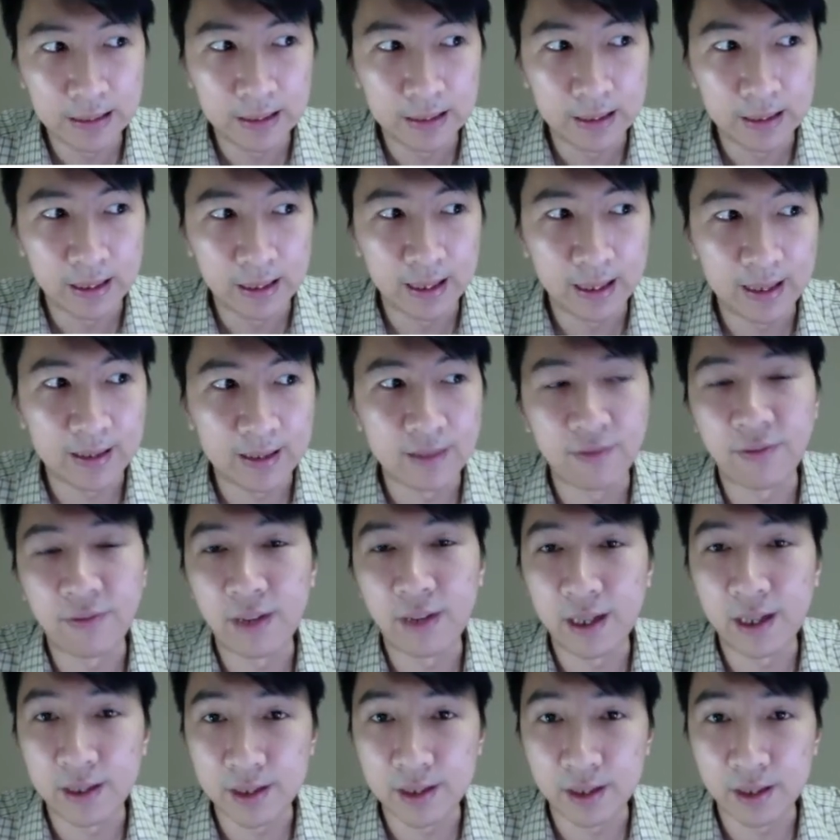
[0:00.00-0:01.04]
and
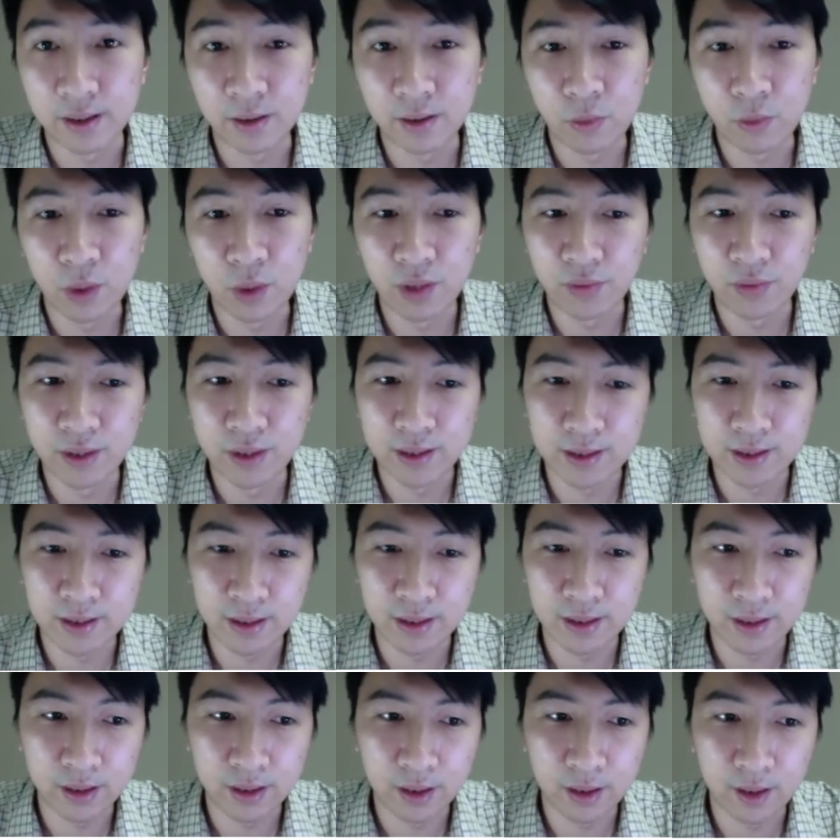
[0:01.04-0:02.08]
Phasael, one of the
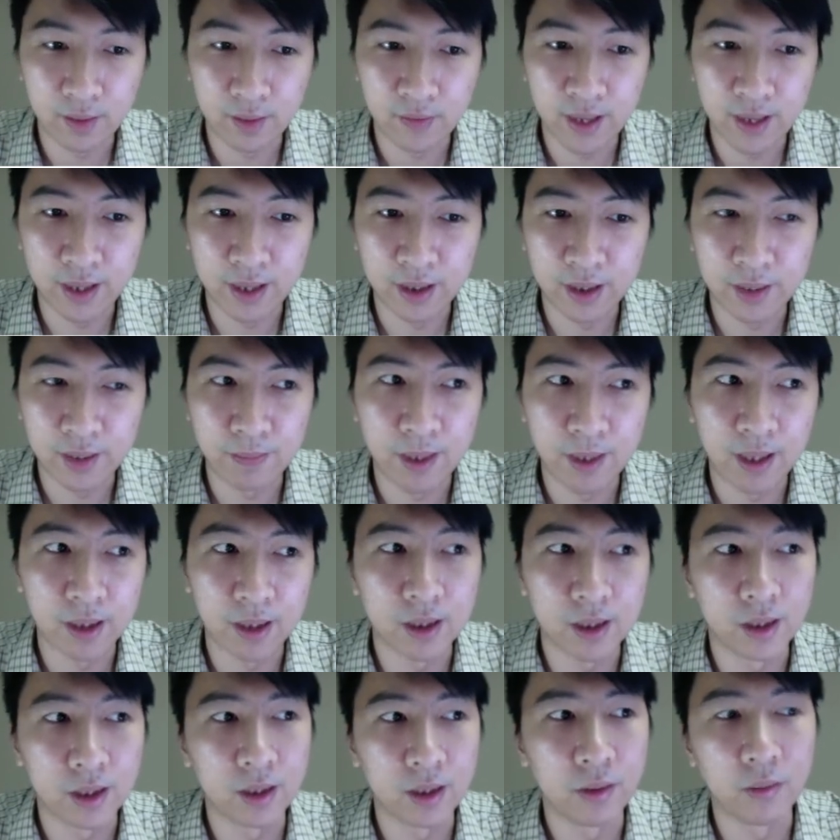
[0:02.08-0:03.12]
sons of
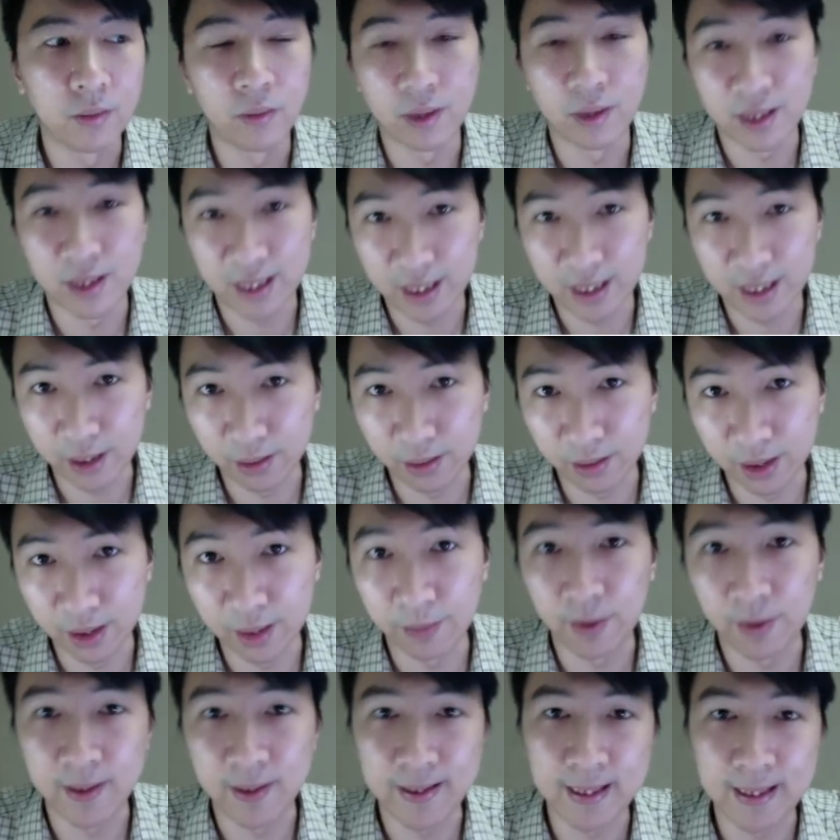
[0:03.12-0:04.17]
Antipater, was killed in the
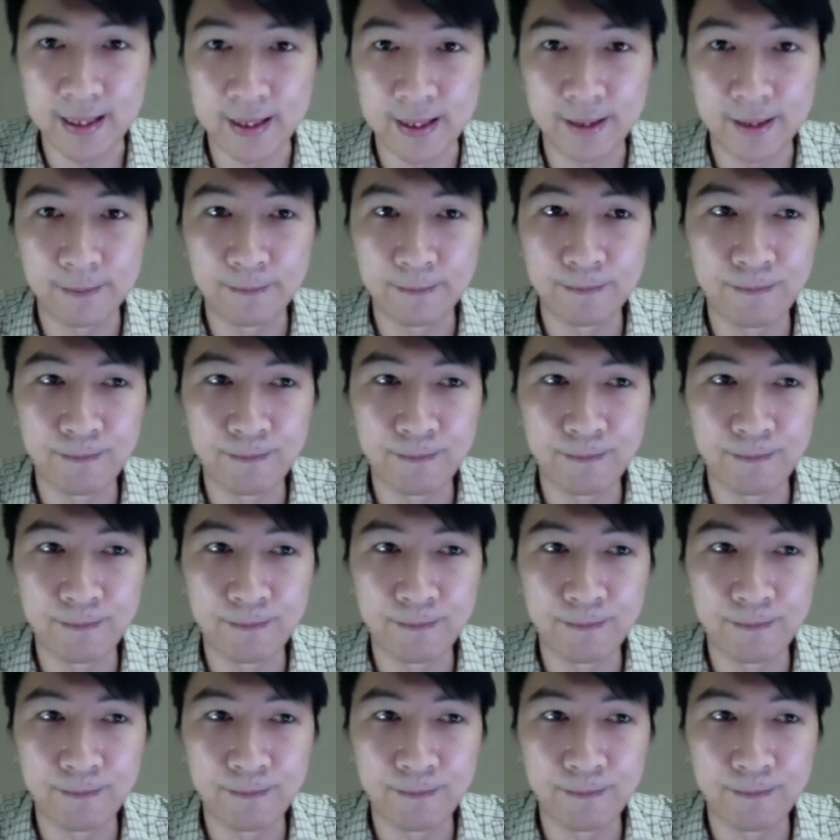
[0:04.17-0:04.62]
process.